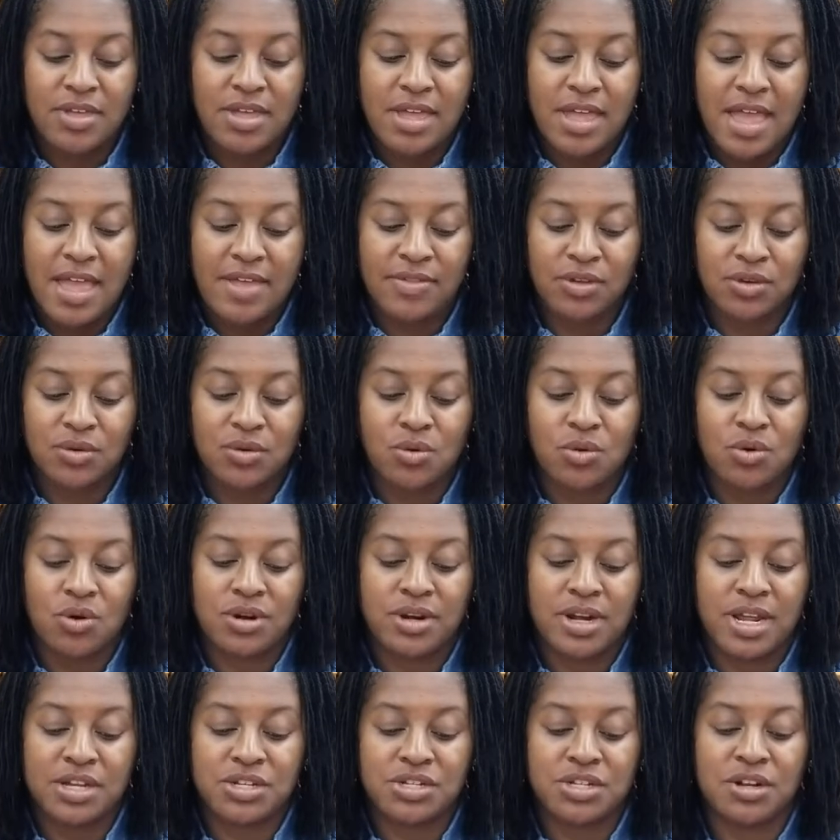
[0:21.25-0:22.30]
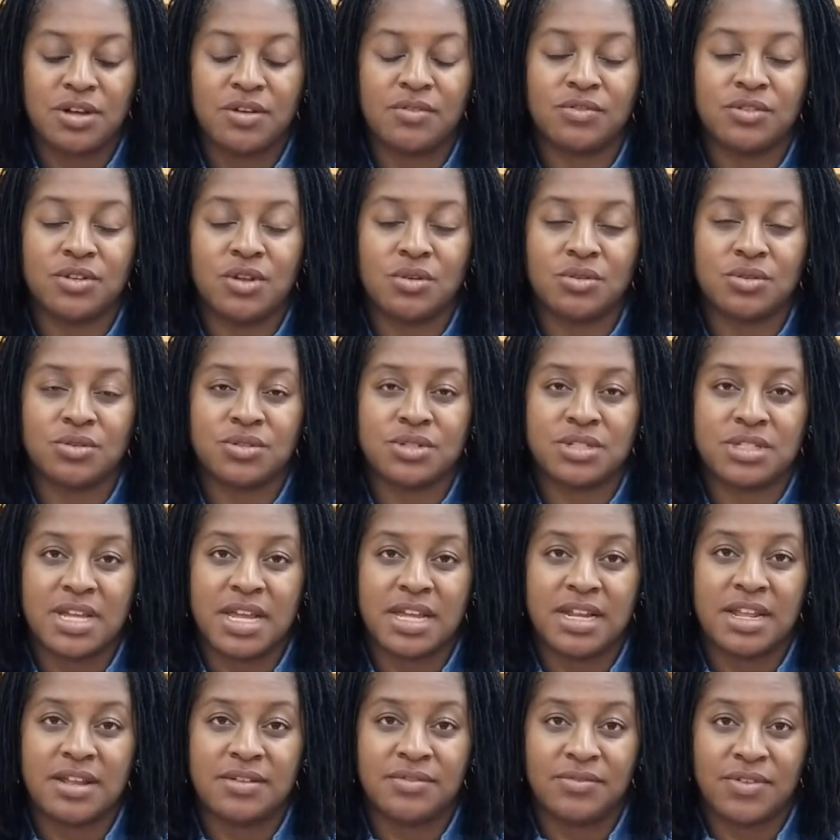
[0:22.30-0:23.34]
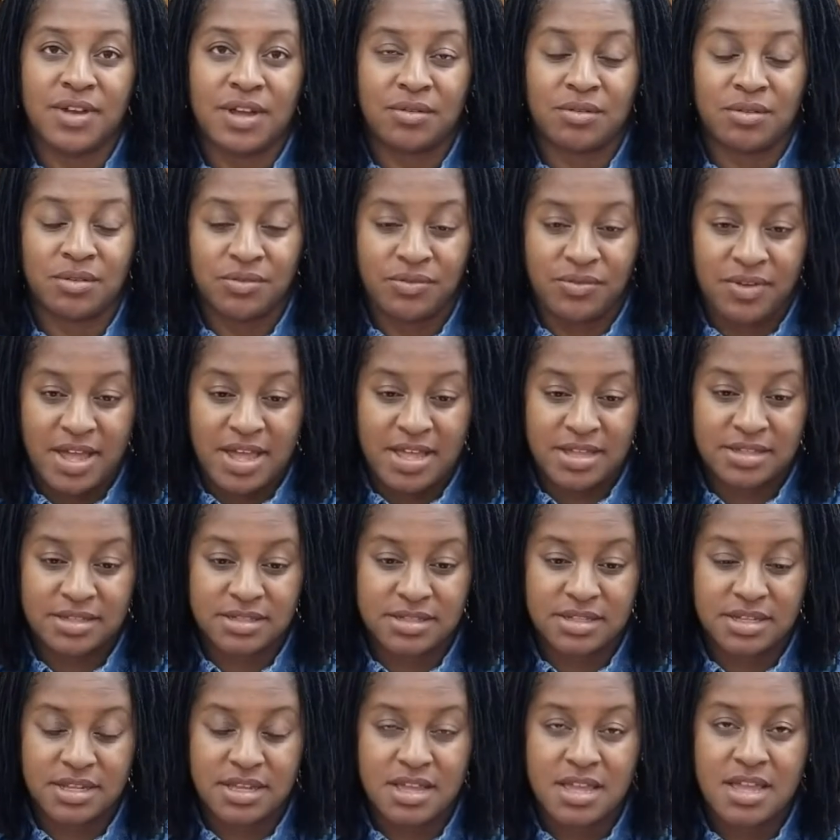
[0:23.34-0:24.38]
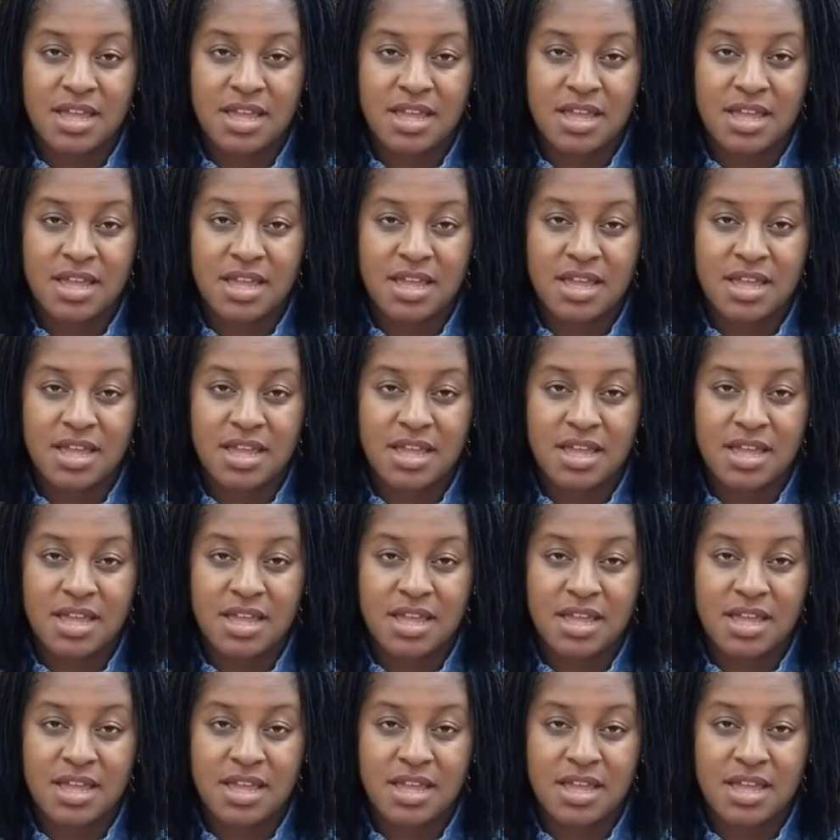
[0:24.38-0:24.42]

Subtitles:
and the coordination of local, state, and federal funds.